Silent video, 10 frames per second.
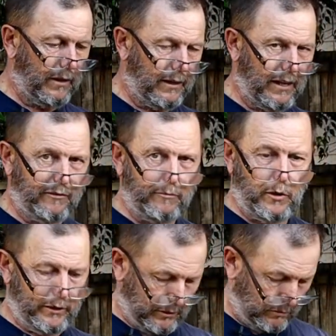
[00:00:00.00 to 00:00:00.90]
lav
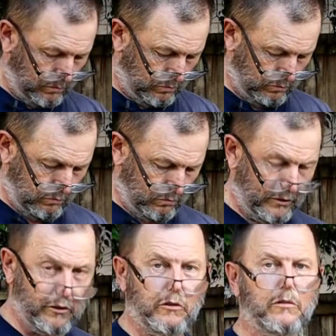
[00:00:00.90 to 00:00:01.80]
mic,
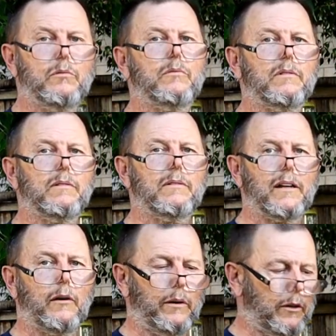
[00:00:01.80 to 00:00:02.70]
which is
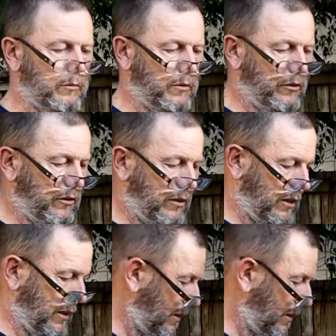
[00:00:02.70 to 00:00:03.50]
currently on my shirt here.